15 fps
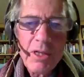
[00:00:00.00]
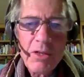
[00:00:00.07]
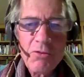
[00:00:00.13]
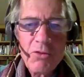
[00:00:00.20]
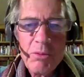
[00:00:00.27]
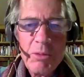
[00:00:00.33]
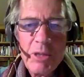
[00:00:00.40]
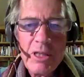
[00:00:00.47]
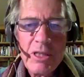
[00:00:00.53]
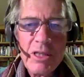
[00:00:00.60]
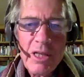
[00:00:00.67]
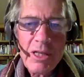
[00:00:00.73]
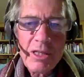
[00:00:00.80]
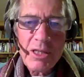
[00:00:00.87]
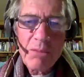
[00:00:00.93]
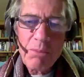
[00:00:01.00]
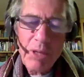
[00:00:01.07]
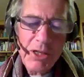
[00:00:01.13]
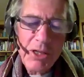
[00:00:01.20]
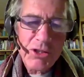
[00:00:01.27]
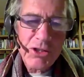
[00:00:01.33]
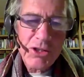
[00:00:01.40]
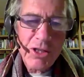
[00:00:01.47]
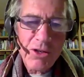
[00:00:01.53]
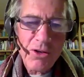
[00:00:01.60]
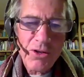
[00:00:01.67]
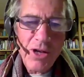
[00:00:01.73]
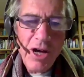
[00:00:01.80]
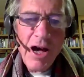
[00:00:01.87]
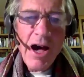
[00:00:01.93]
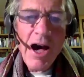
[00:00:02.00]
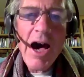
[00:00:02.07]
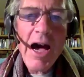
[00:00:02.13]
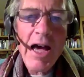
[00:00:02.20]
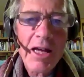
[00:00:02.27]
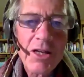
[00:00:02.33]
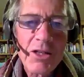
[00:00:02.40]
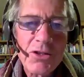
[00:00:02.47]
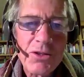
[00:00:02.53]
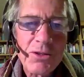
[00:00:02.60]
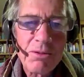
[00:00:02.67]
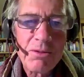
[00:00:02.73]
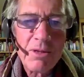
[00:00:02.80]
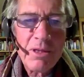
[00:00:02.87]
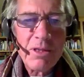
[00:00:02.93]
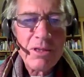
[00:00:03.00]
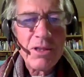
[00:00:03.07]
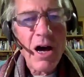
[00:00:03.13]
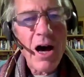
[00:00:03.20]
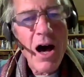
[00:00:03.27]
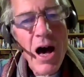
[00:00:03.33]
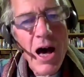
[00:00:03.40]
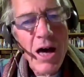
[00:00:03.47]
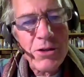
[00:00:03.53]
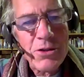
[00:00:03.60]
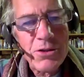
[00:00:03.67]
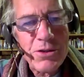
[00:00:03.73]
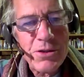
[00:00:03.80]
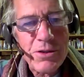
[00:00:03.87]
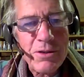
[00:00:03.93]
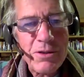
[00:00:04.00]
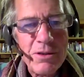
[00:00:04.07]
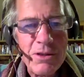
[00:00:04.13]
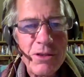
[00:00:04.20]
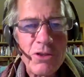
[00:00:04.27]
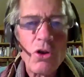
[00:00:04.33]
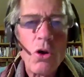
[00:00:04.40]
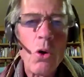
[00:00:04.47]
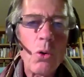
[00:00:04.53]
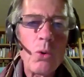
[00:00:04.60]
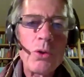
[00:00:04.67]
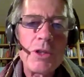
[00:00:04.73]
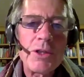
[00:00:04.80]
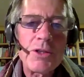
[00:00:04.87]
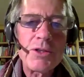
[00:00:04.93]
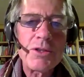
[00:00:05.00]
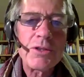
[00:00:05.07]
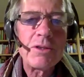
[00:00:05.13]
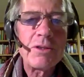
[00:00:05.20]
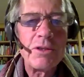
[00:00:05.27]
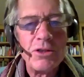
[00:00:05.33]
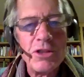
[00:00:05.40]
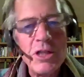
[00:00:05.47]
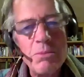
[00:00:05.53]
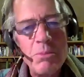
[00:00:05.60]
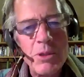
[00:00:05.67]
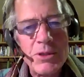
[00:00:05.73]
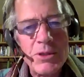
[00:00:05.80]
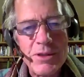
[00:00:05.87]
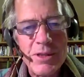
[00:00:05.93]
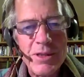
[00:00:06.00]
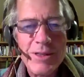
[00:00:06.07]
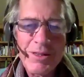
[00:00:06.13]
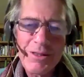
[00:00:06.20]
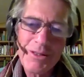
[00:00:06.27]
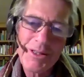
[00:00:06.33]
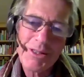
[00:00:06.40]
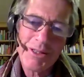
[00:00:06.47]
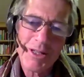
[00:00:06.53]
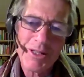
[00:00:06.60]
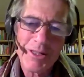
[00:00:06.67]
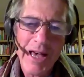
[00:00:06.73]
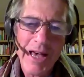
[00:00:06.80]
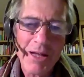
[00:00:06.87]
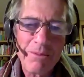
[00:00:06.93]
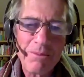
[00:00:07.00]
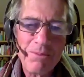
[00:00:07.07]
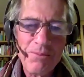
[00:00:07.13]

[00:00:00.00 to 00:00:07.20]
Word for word: We mean the places that are the highest, the hottest, the coldest, the deepest, things like that.